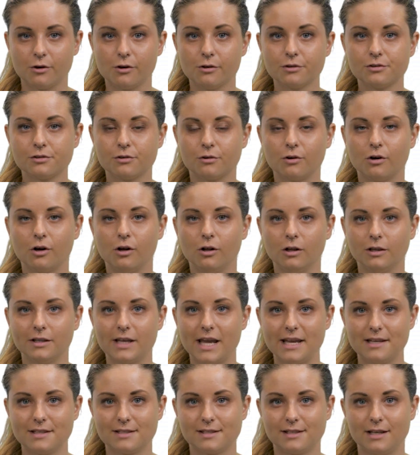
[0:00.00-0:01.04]
also called
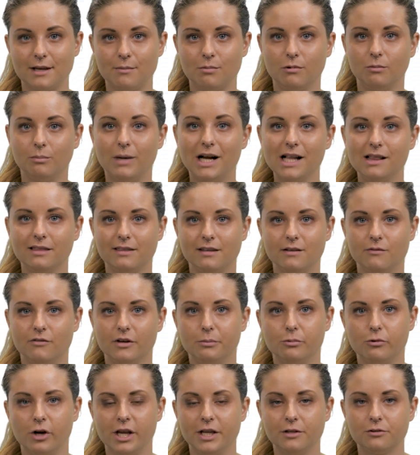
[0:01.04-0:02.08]
astable
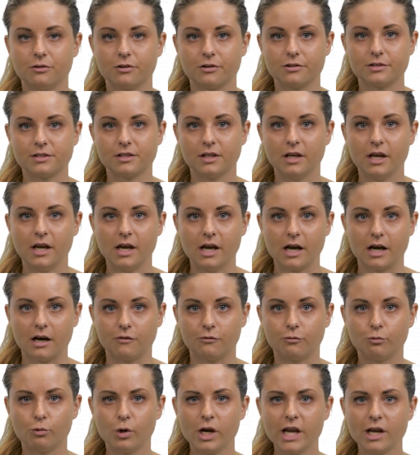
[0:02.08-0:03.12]
multivibrators, are
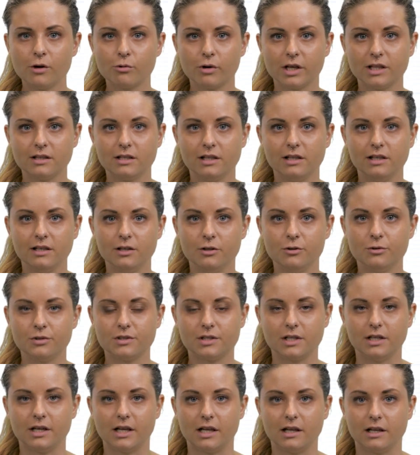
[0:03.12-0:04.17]
frequently
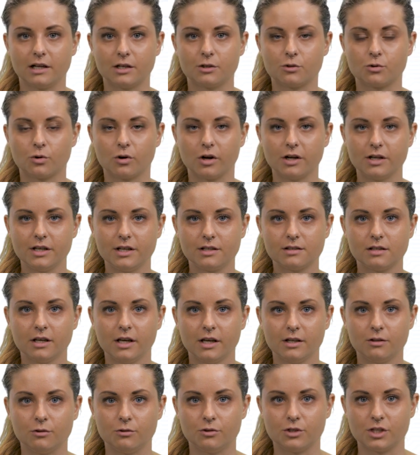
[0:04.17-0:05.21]
used in electronics
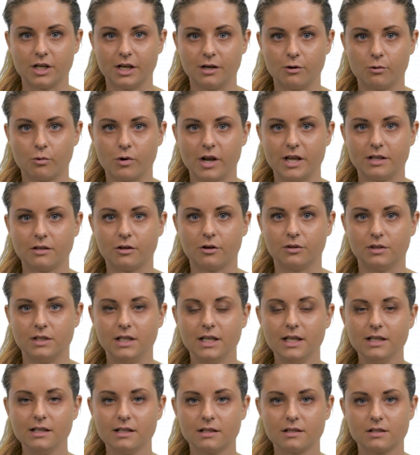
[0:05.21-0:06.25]
to generate
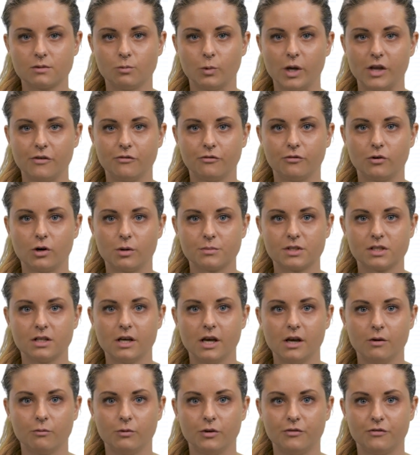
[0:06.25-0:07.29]
continuous waveforms
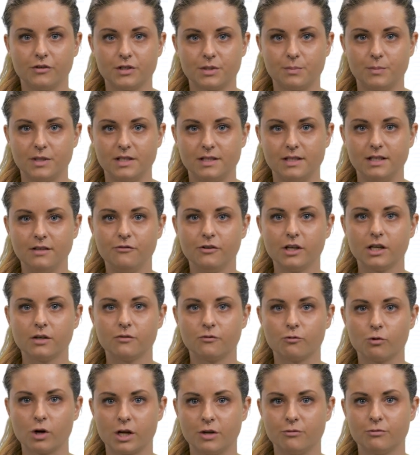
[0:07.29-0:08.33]
with a specific
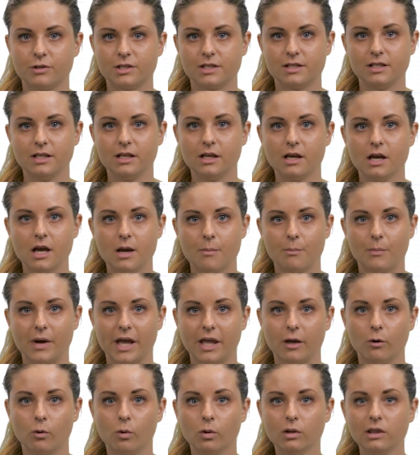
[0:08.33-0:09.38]
frequency
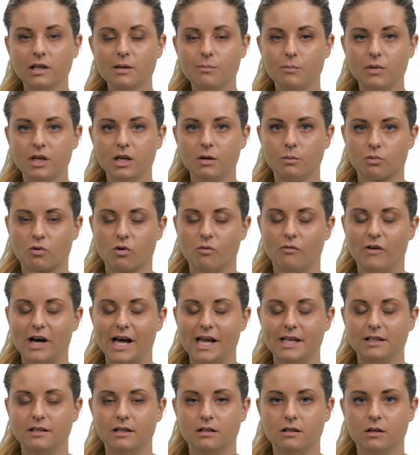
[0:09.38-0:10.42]
by only being
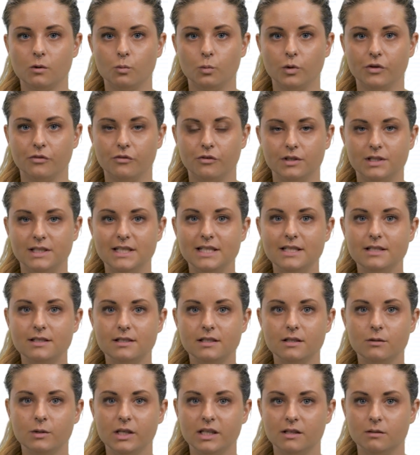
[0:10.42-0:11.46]
provided with
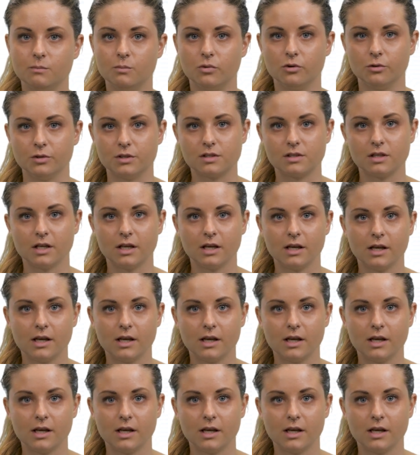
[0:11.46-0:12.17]
DC inputs.